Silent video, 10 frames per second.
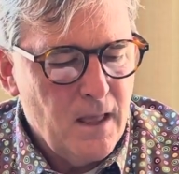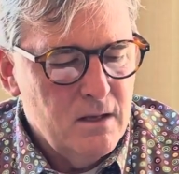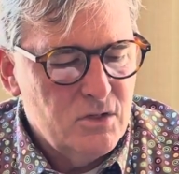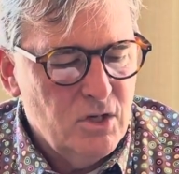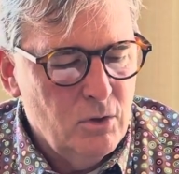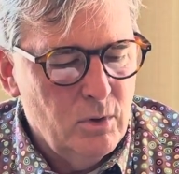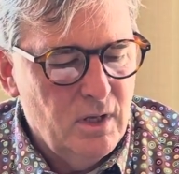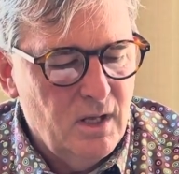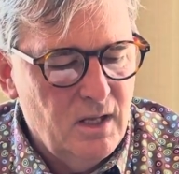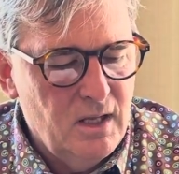So
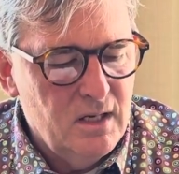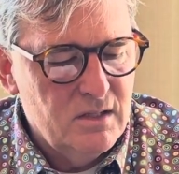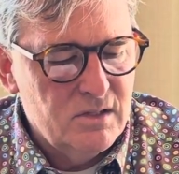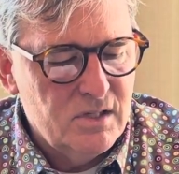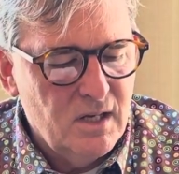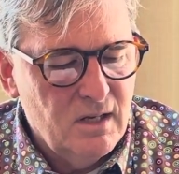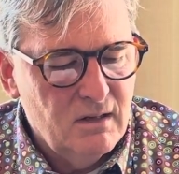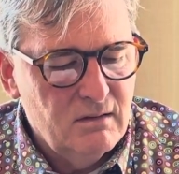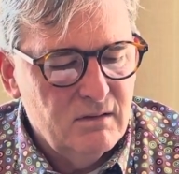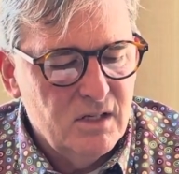it is
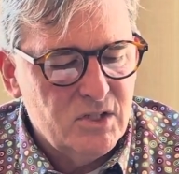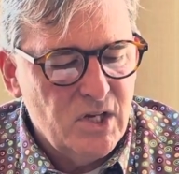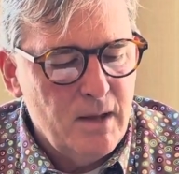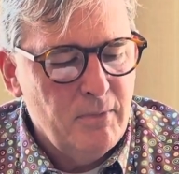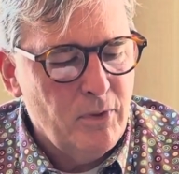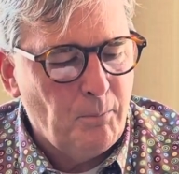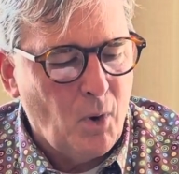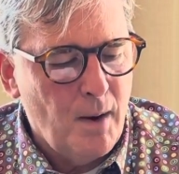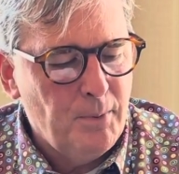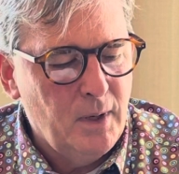the sum of the
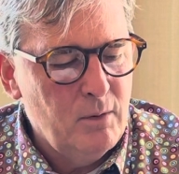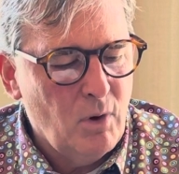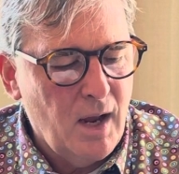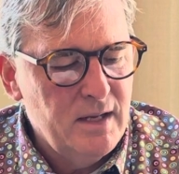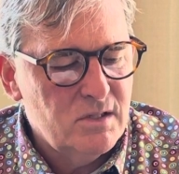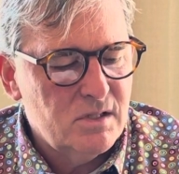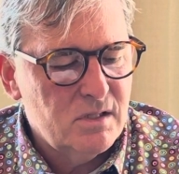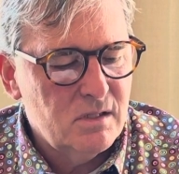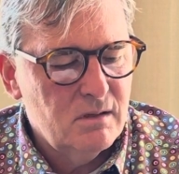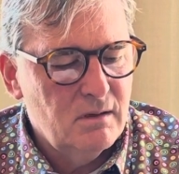property rights
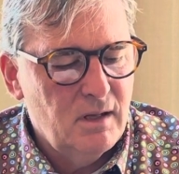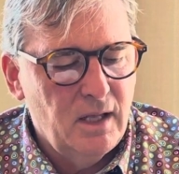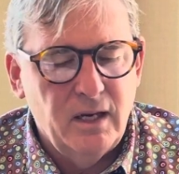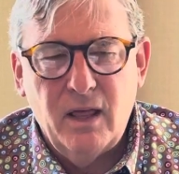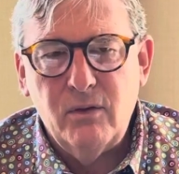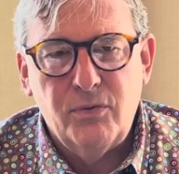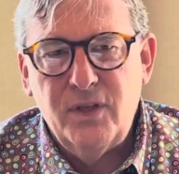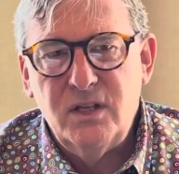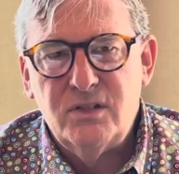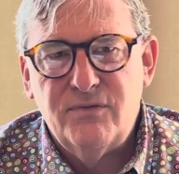and other
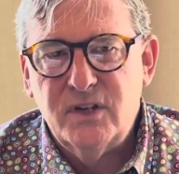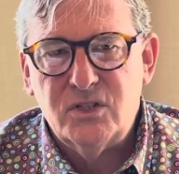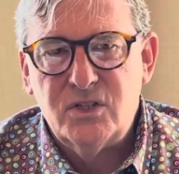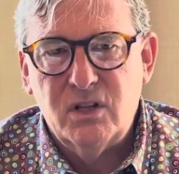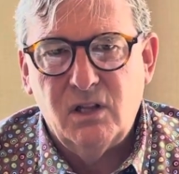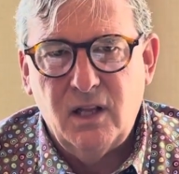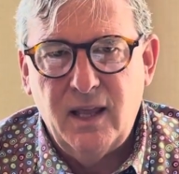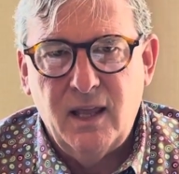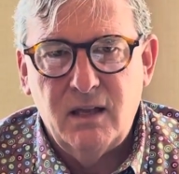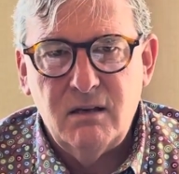things affixed to the
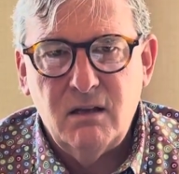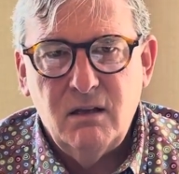land.